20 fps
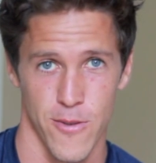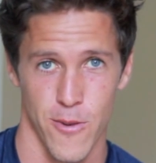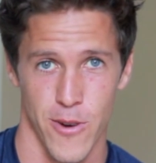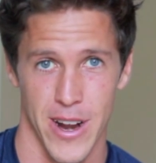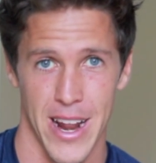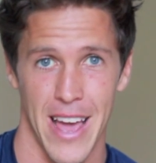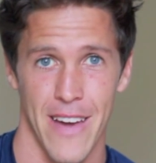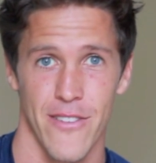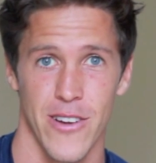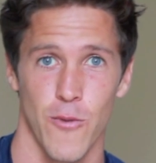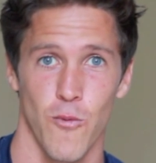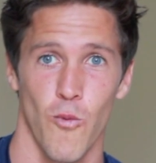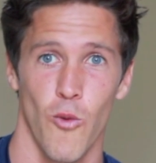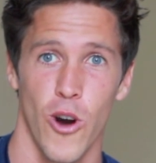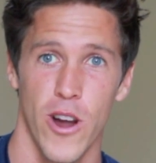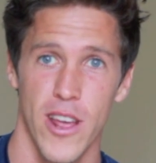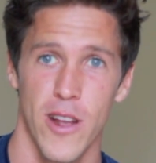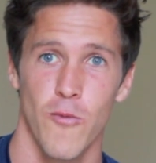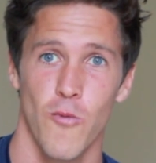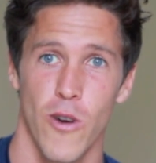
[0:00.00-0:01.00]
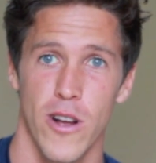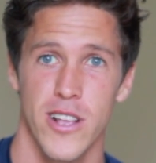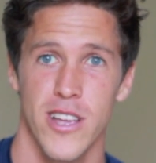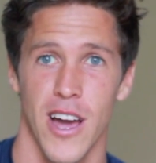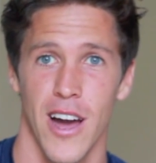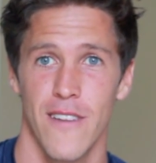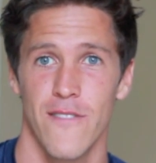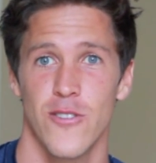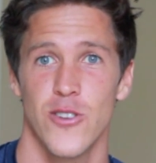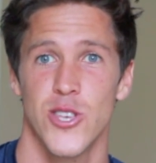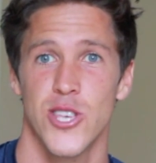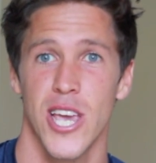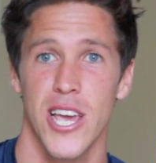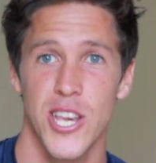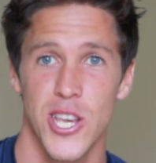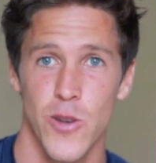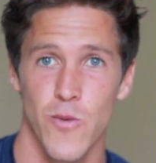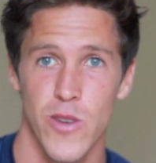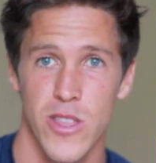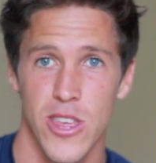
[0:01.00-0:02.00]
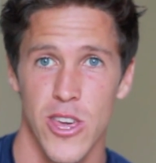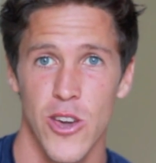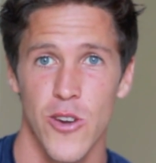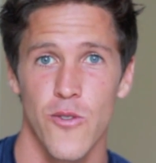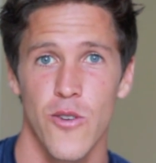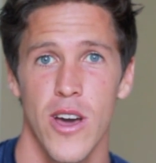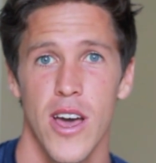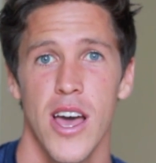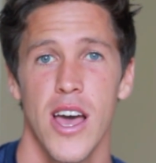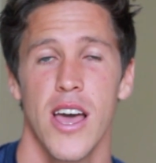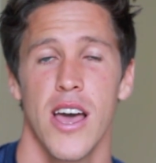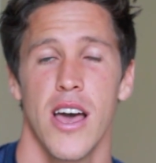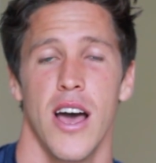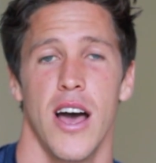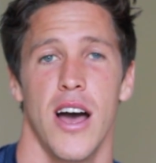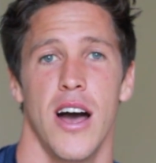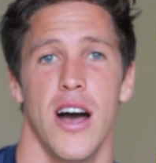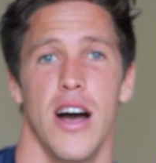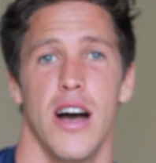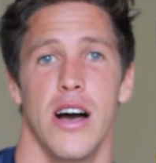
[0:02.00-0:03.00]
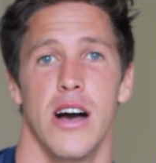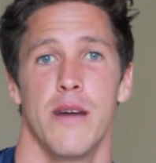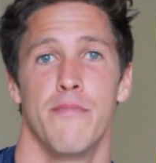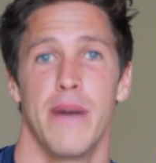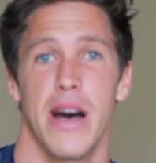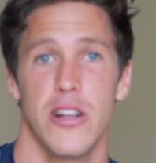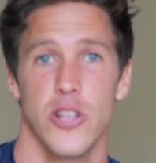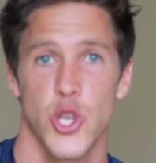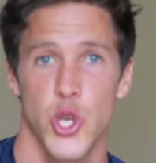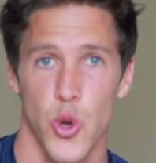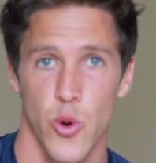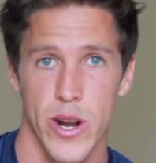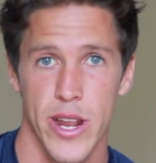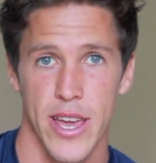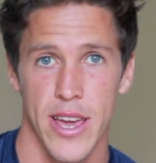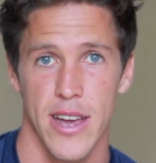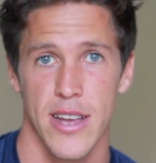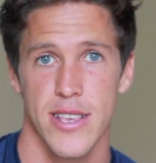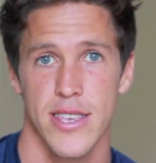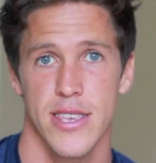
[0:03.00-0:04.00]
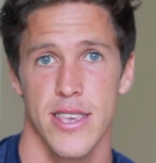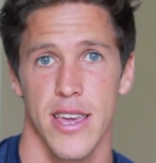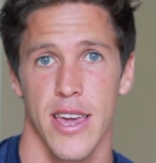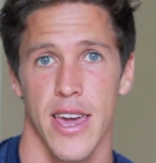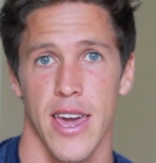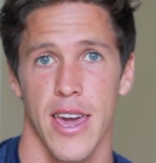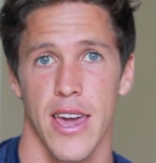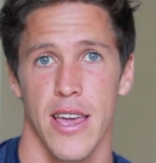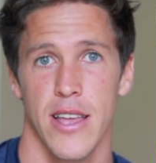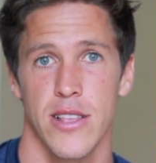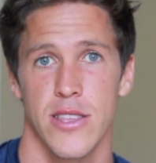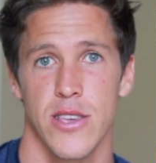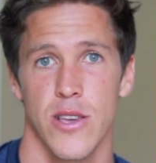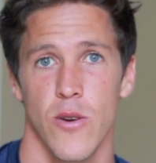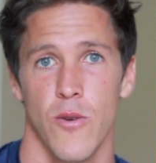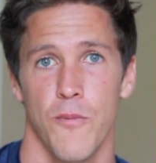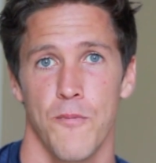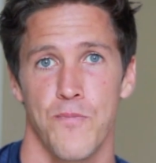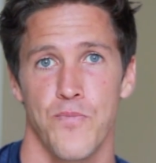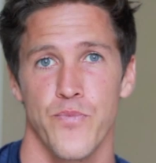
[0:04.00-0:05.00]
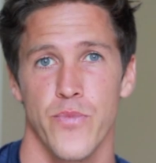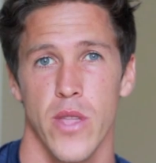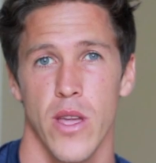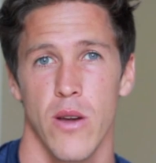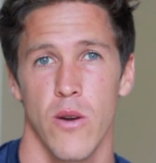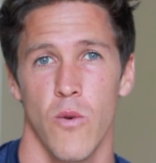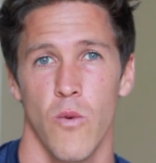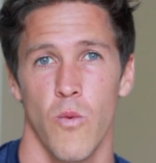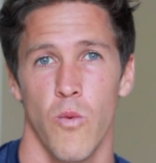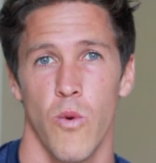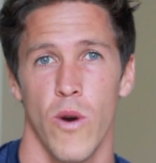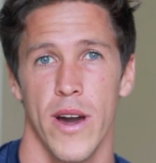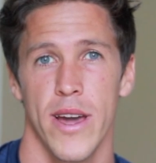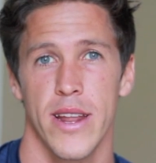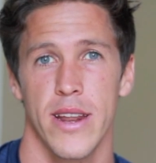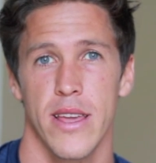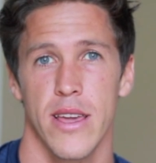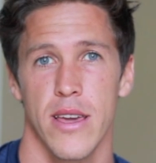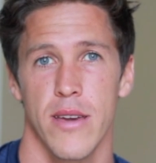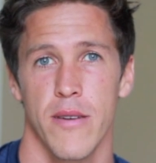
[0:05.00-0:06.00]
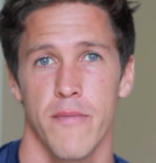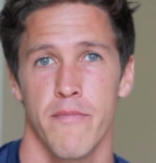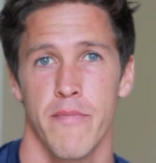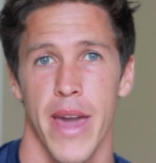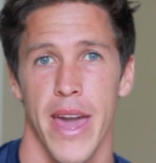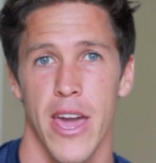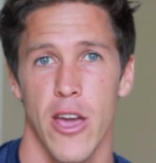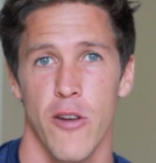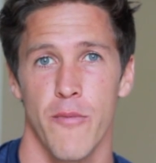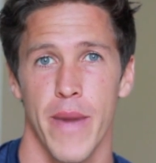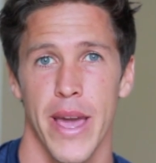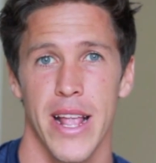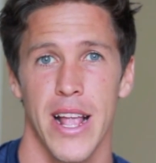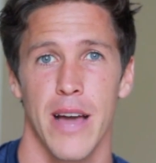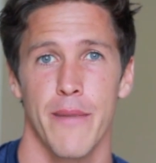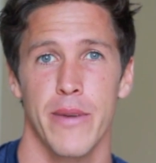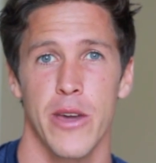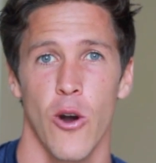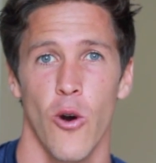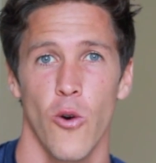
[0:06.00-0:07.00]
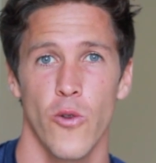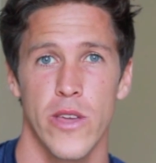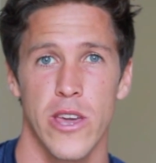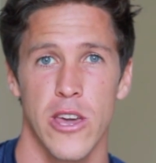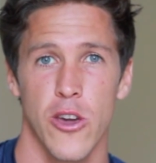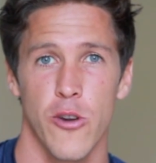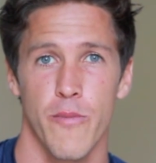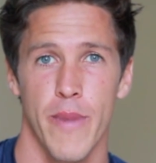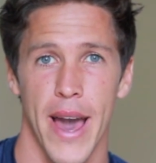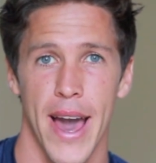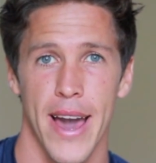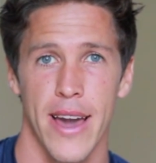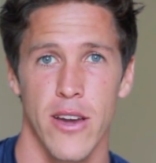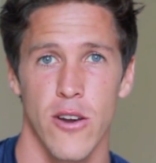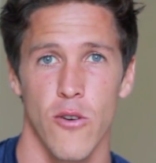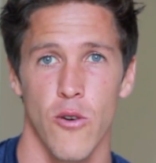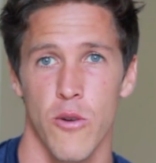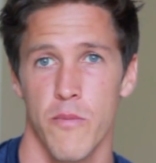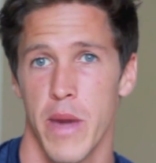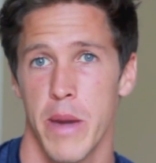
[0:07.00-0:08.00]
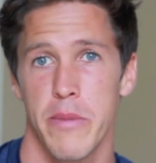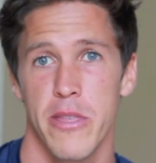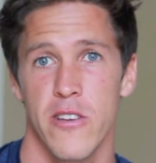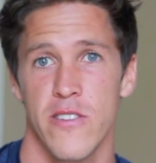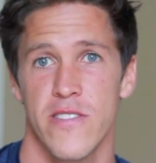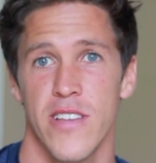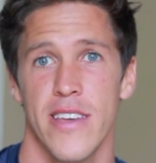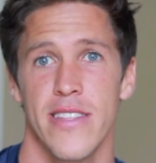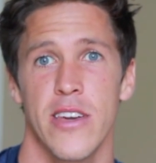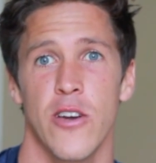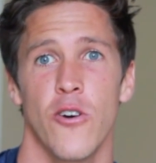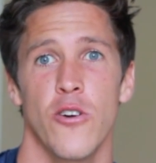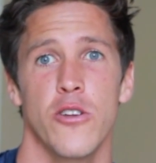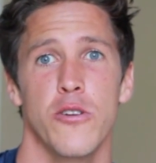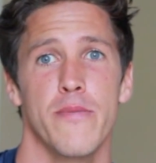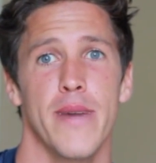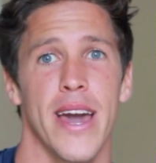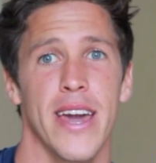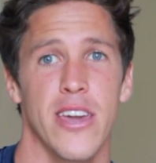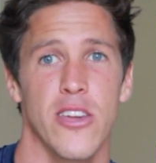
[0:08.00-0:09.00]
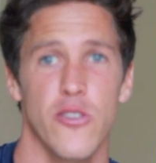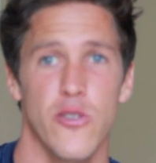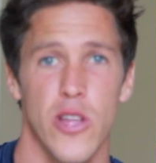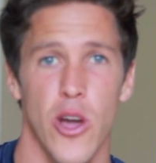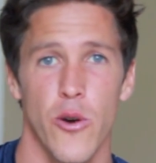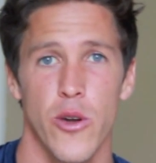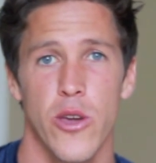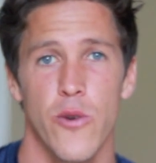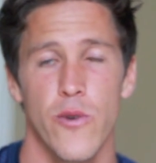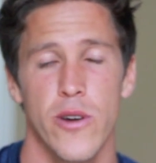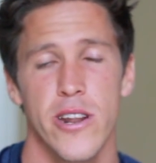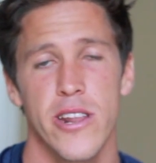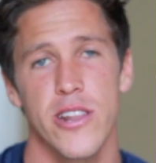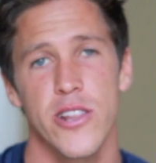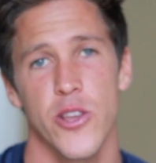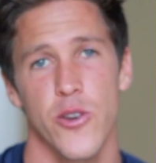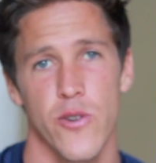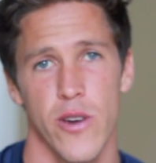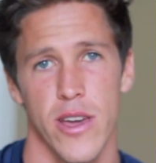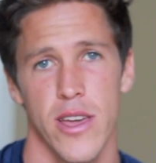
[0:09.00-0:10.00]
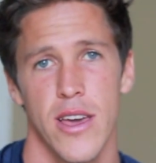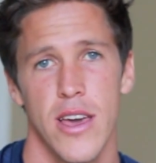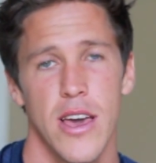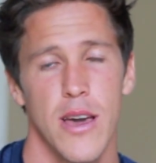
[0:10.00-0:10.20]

We're gonna have a one-on-one conversation with you about joining us and what may or may not be holding you back, or maybe there's nothing holding you back and you know you wanna do it.